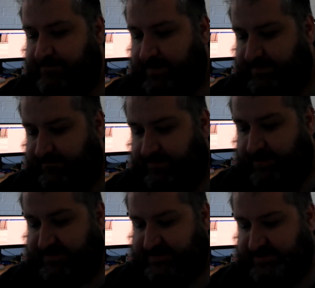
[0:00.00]
The phone
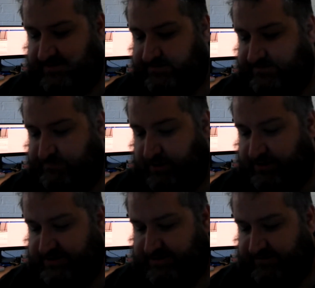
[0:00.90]
itself, pretty
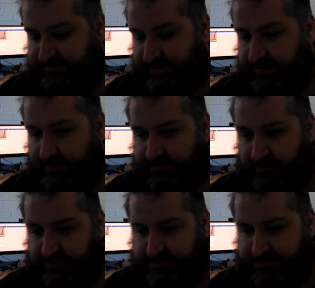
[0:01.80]
good so far. I'm
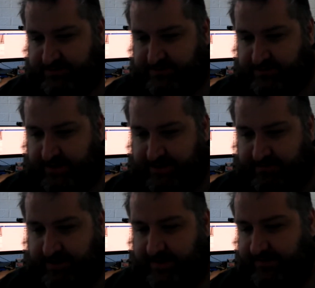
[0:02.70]
not too
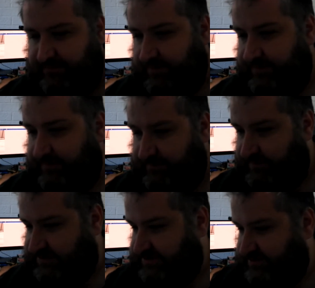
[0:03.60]
argumentative with it. I've
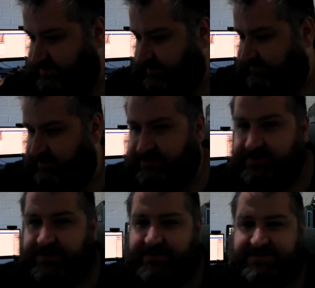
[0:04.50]
got two
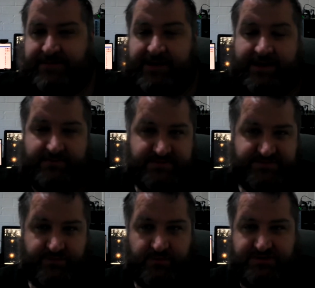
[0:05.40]
USB cables
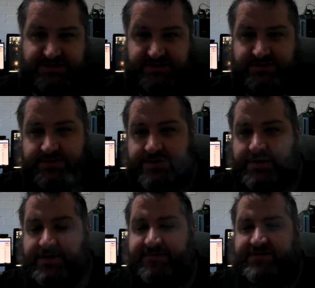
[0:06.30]
for it, which is good
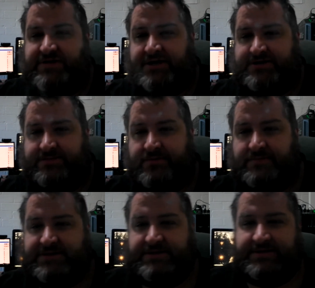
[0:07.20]
for charging
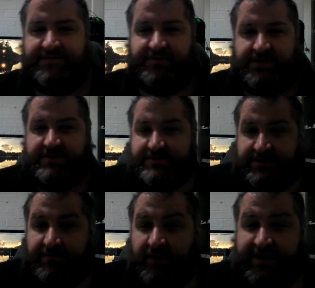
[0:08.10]
purposes and everything else. I
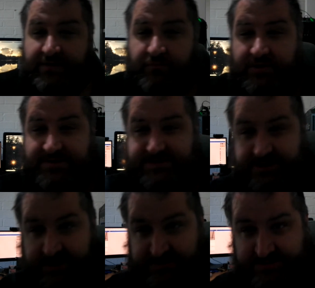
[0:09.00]
might get a wireless
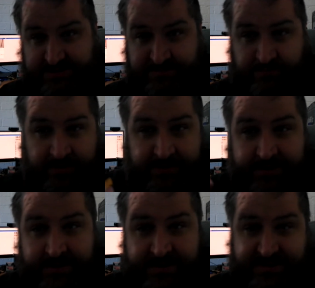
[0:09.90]
charger at some point
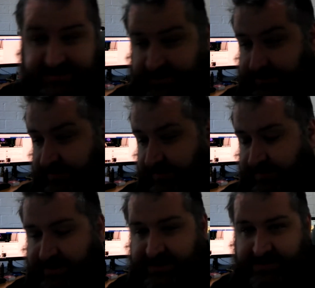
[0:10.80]
because I know that
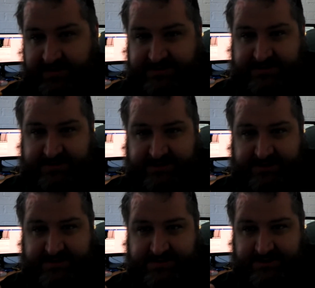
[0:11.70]
the Galaxy S8
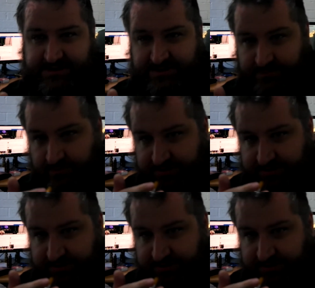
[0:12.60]
does actually do wireless